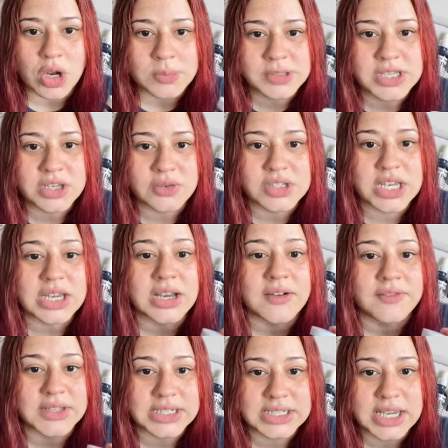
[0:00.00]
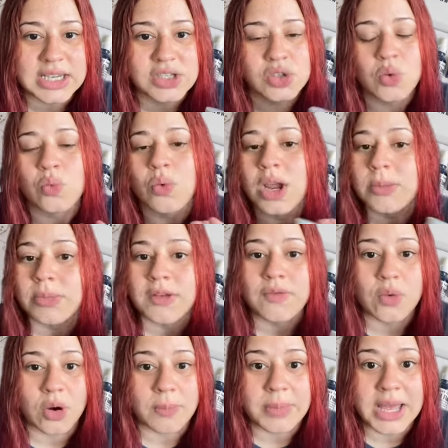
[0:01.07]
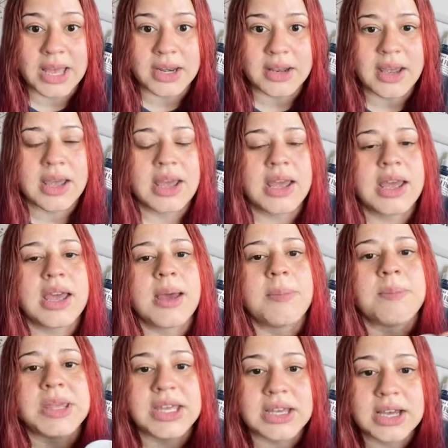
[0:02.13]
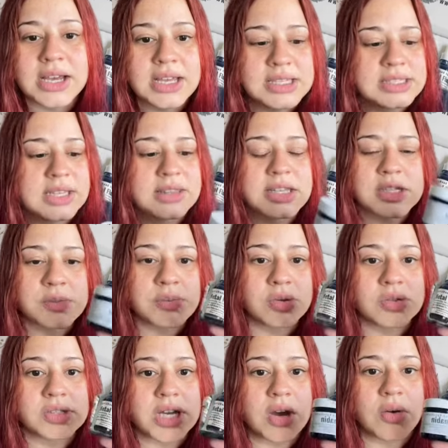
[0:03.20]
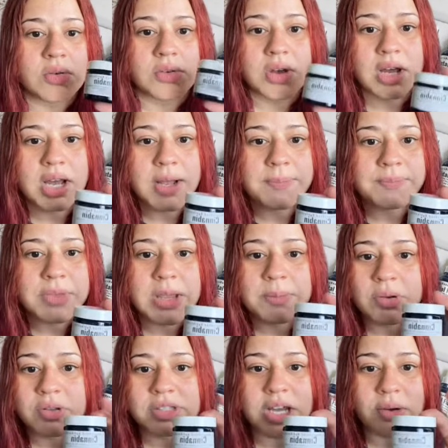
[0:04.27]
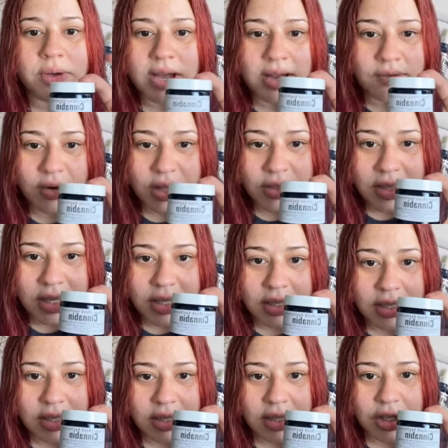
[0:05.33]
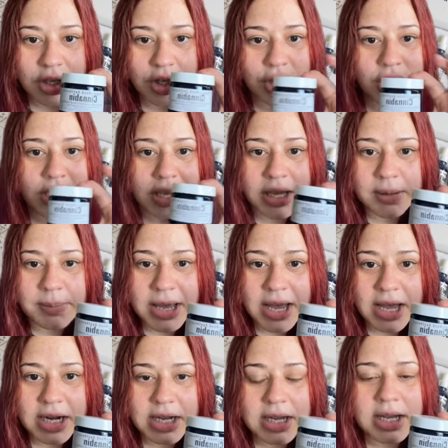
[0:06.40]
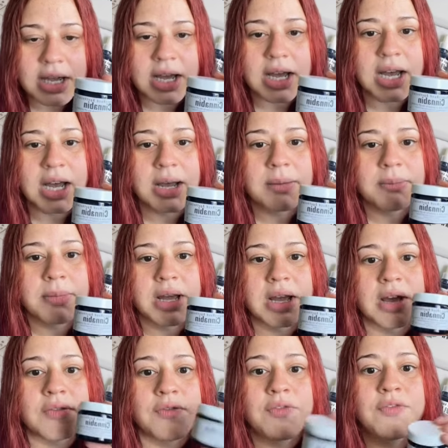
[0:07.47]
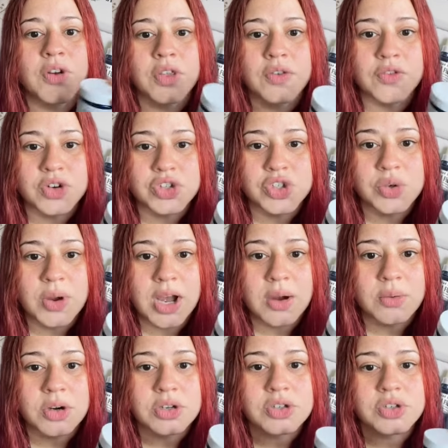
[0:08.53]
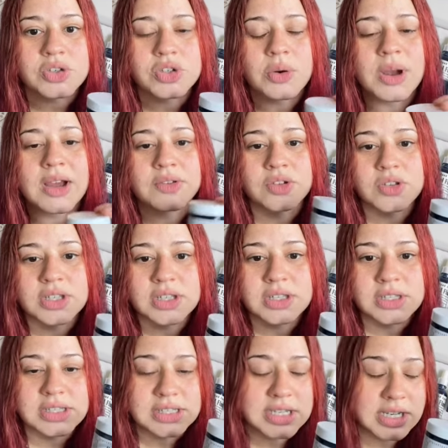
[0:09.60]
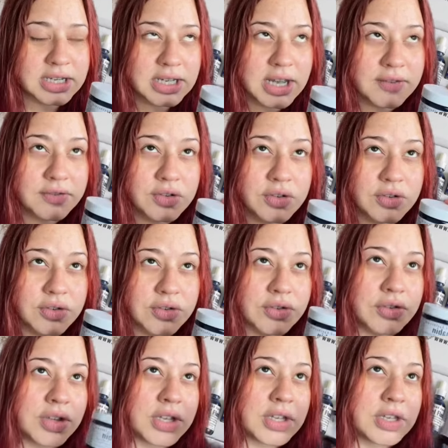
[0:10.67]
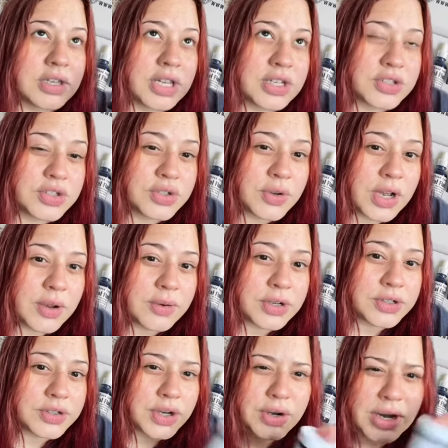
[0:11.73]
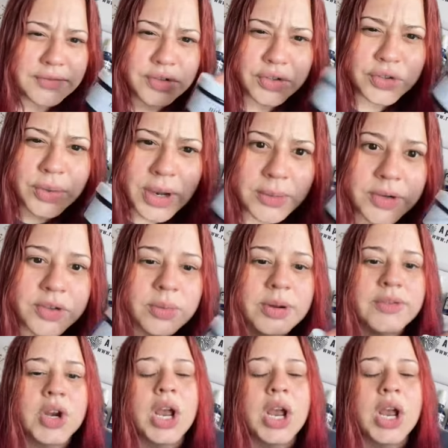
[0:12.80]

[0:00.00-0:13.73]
that you take of the day, so right before bed, because this pulls out um, it pulls out everything, good and bad, um, for the first two hours. So after the sec, after the next two hours or after two hours or whatever,